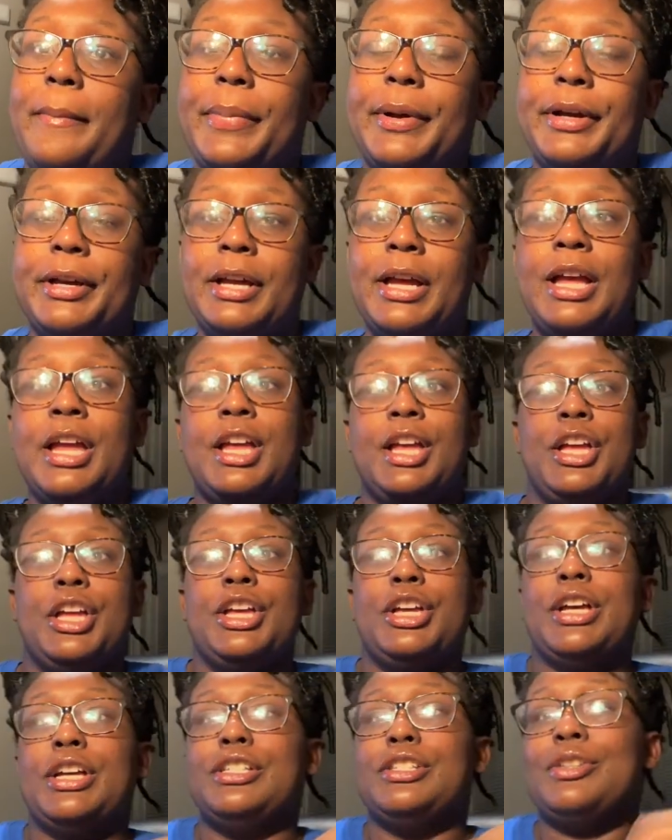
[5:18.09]
But
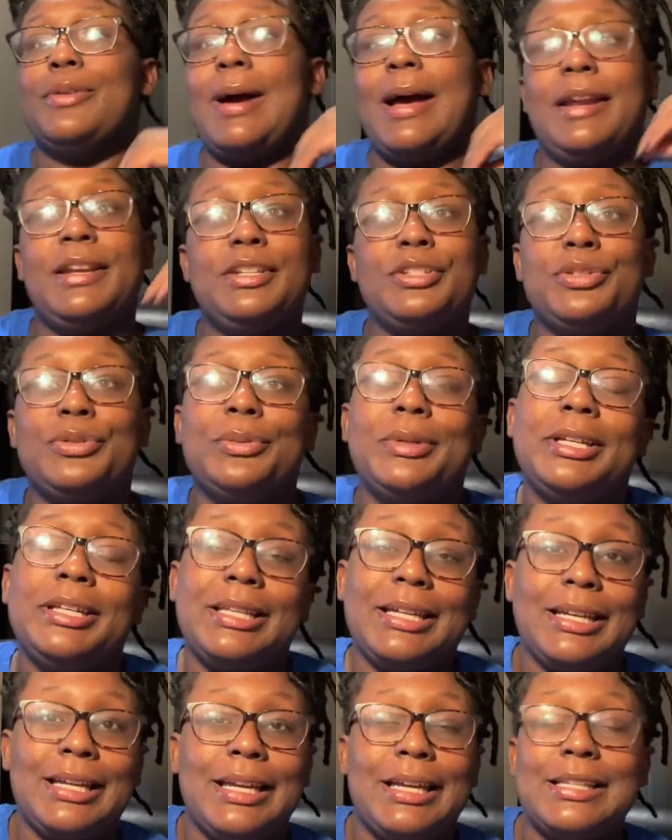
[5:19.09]
so I didn't do
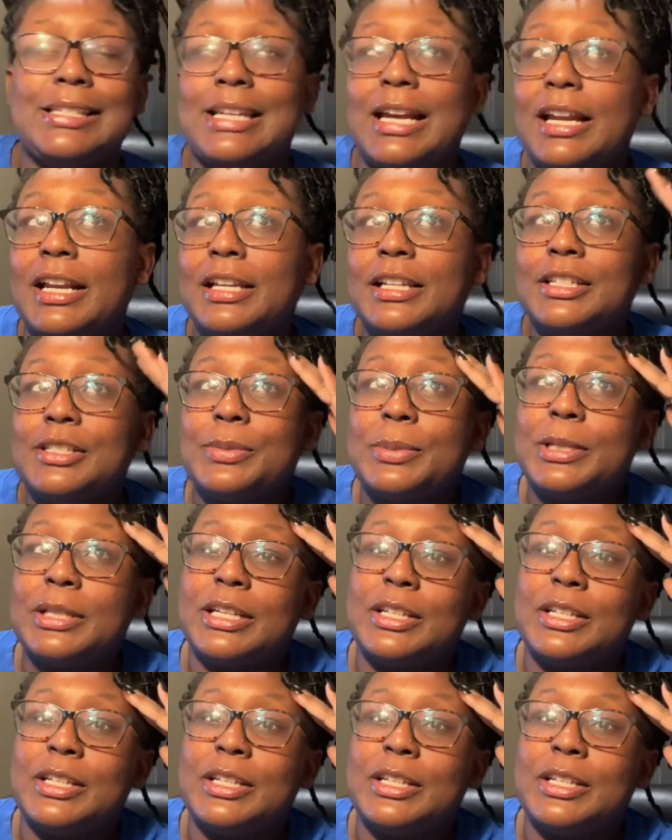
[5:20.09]
anything exciting this week.